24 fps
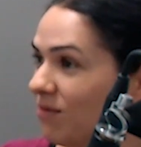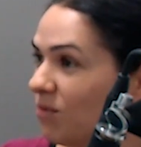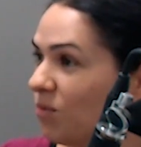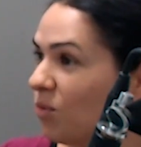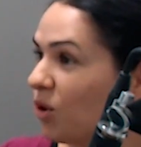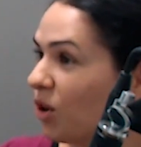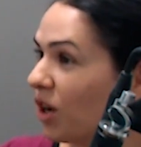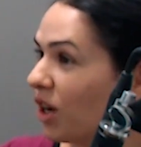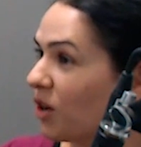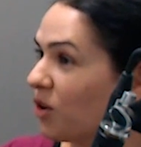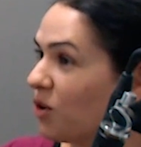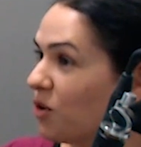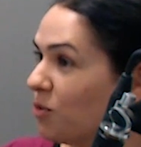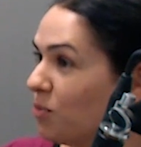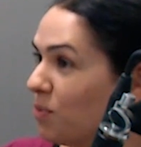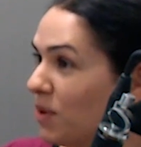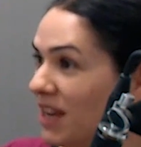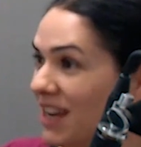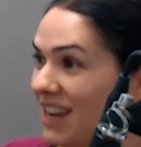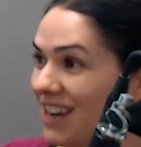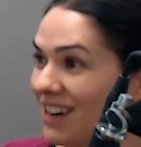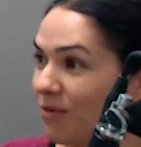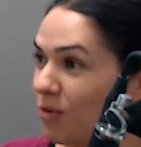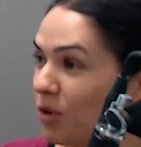what I could
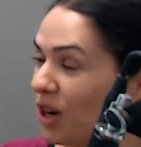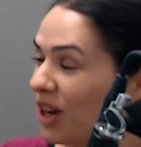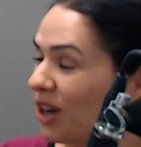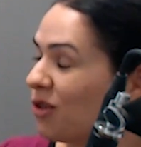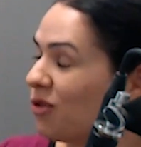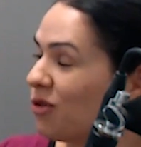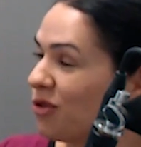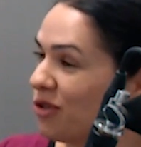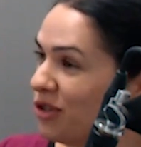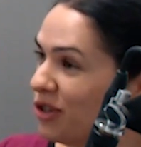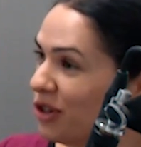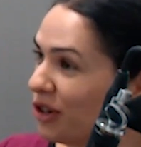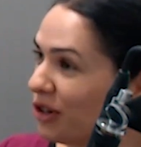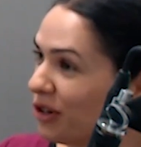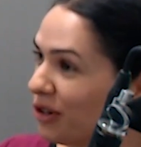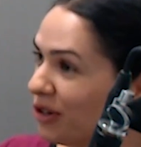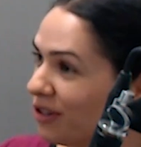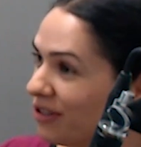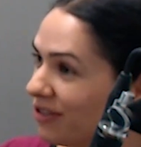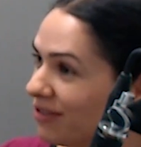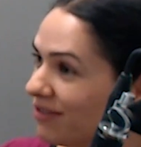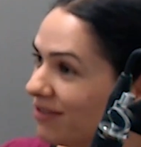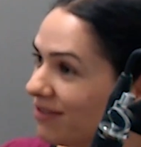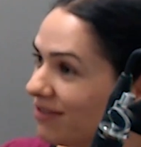be and what I could do
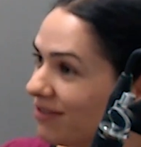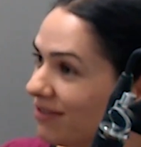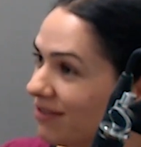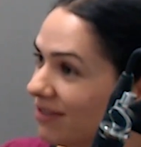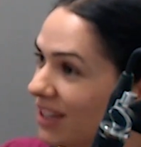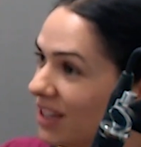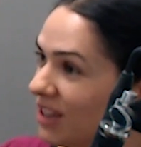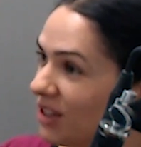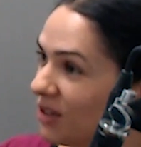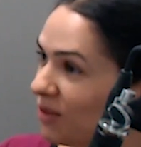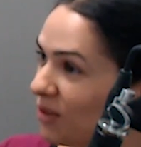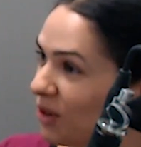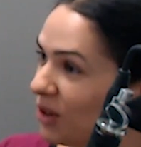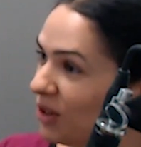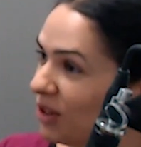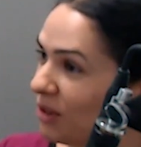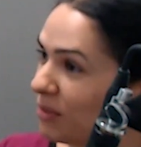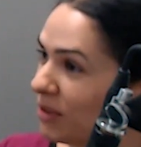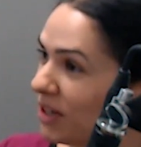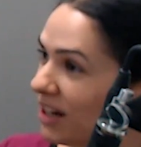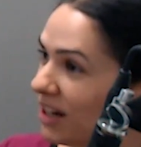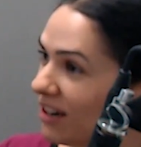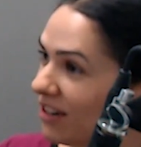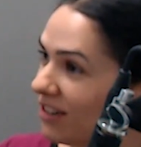in the role I'm
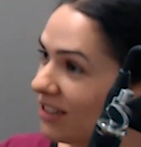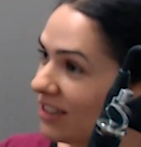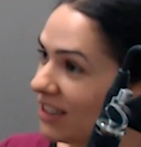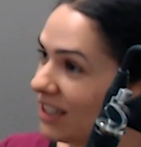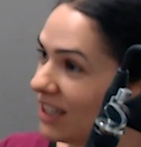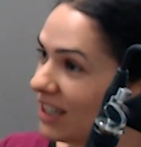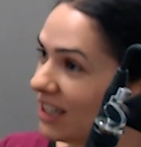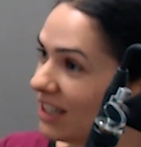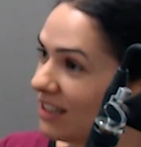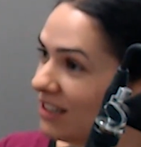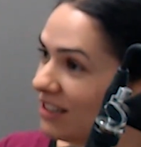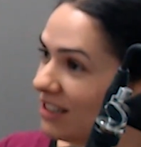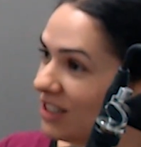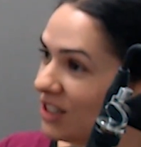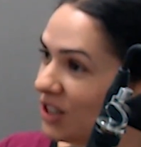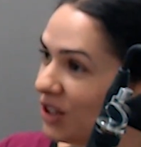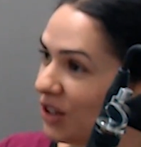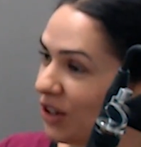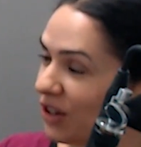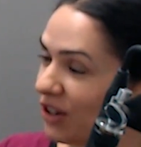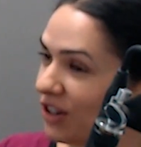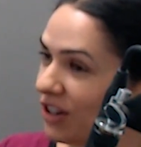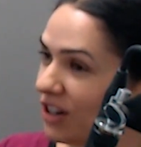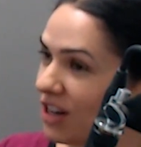currently in. So